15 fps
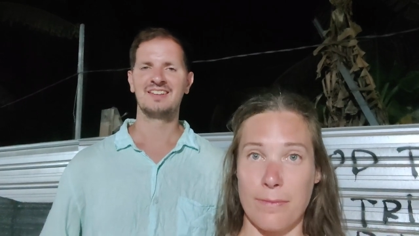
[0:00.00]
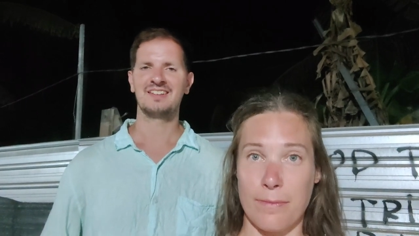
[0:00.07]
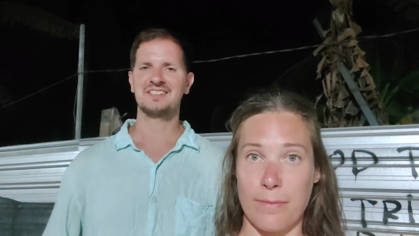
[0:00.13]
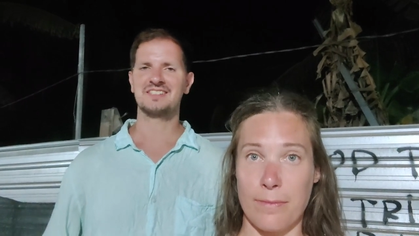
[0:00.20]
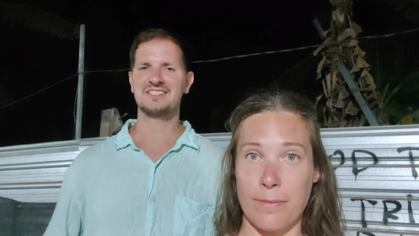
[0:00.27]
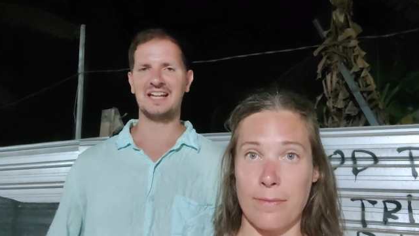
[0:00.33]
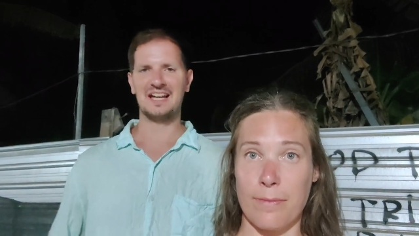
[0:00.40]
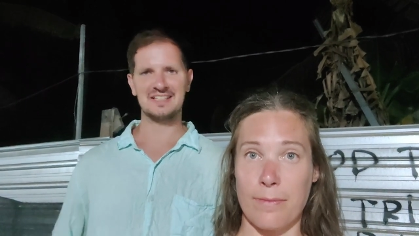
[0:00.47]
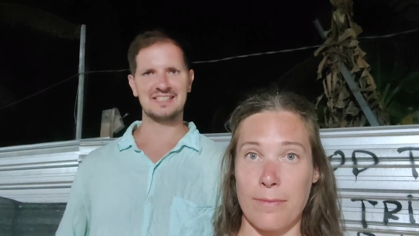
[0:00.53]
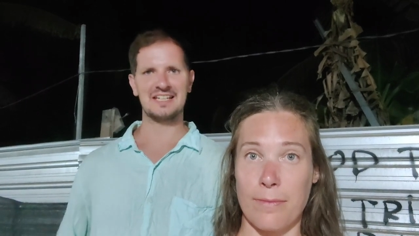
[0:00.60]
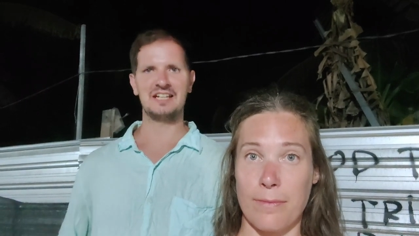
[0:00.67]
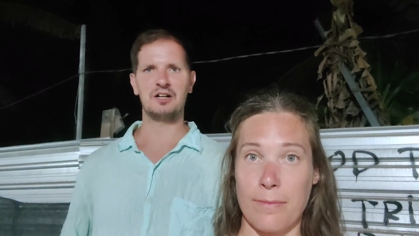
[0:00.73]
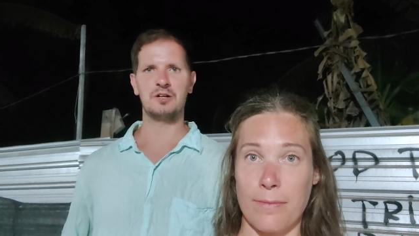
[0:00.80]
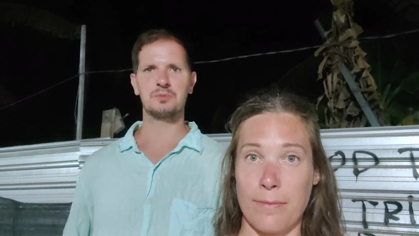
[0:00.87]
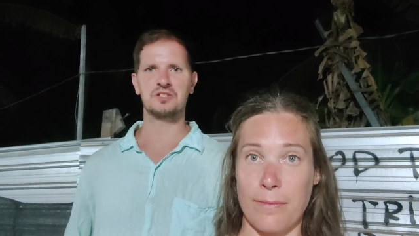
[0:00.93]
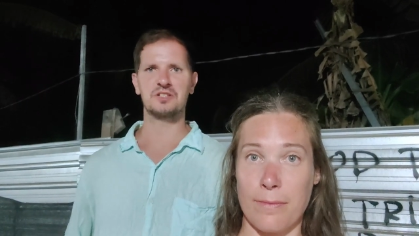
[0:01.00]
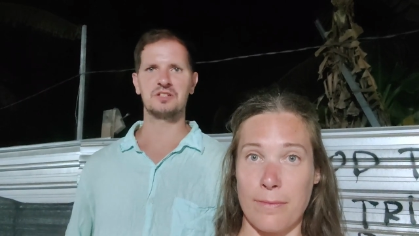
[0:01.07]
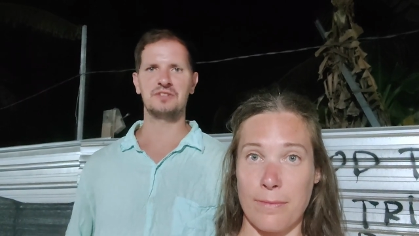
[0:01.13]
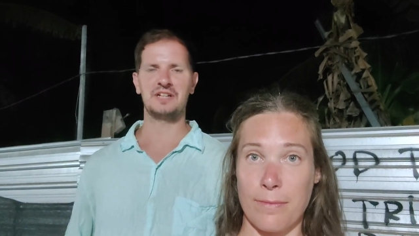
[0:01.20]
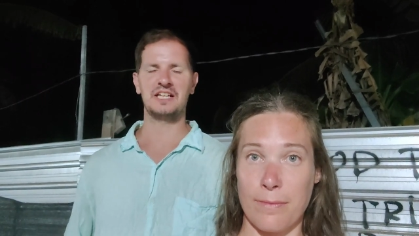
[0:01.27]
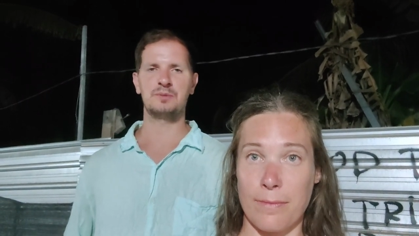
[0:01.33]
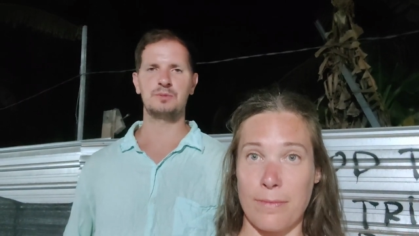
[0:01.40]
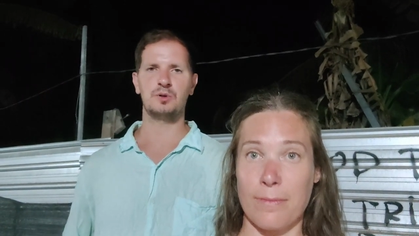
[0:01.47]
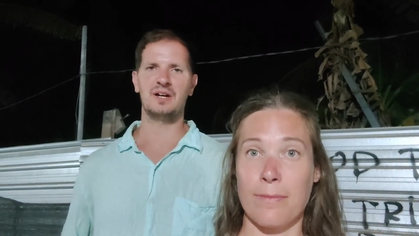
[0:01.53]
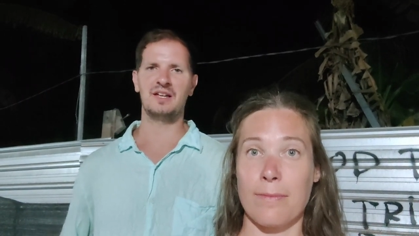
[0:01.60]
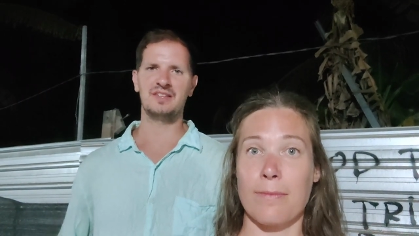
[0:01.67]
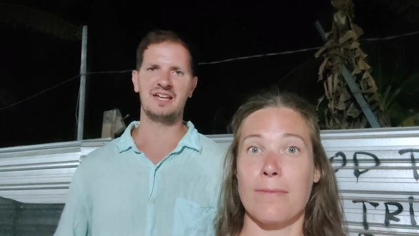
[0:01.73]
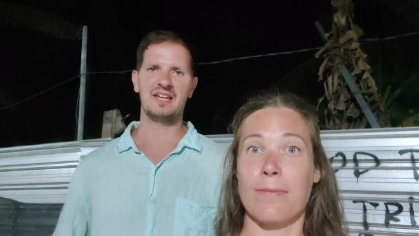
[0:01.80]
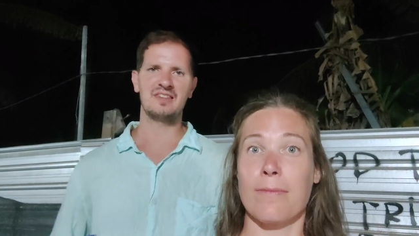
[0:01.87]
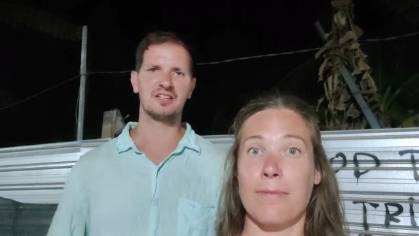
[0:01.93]
Speaker 1: the satay option available
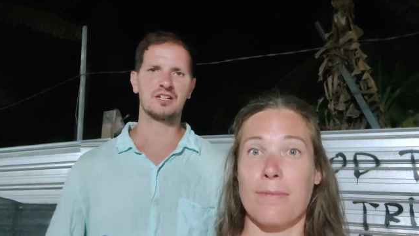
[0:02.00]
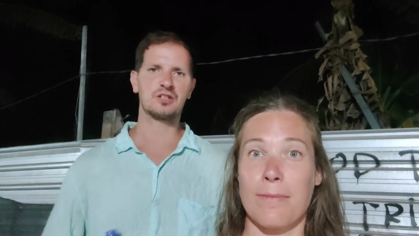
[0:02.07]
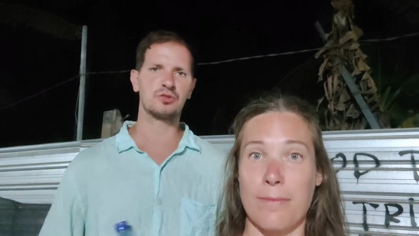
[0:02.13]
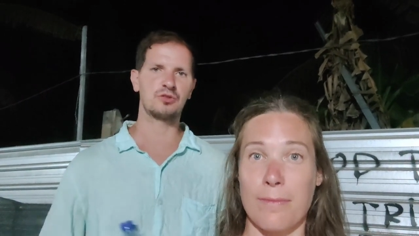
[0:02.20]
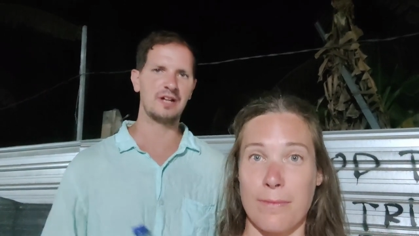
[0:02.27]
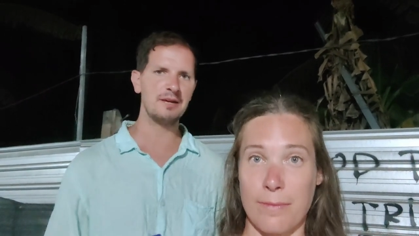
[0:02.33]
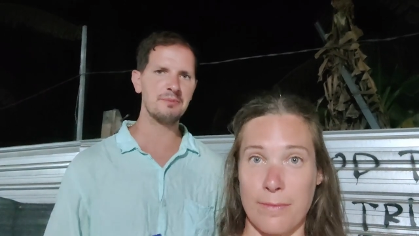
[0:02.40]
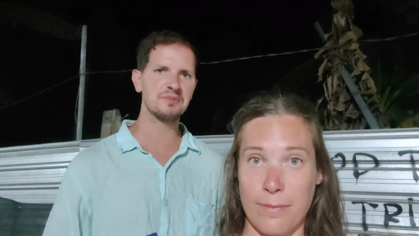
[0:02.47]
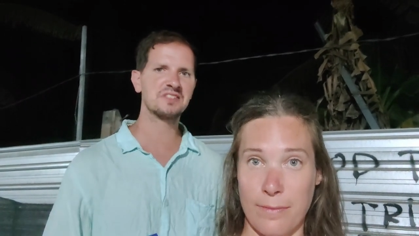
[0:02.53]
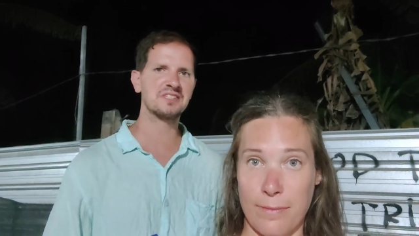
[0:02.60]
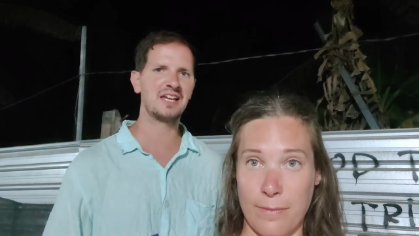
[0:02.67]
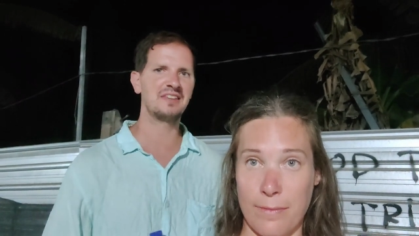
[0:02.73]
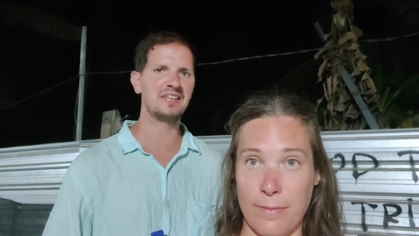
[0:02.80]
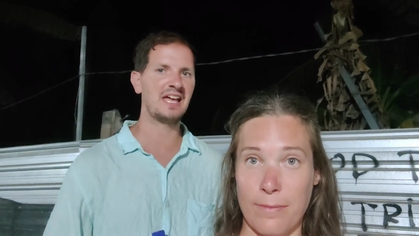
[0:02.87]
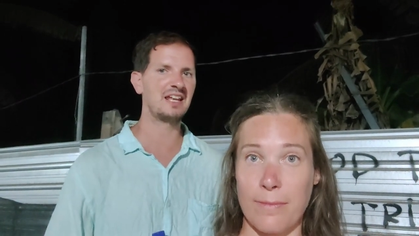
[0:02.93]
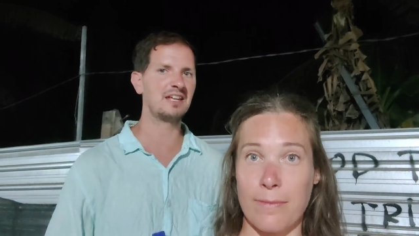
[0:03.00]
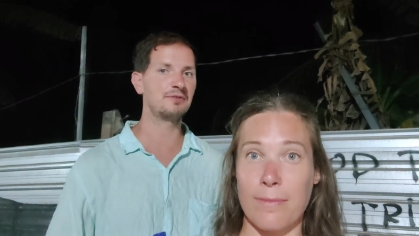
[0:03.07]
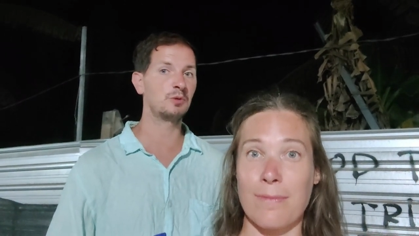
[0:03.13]
and then the crepes. And then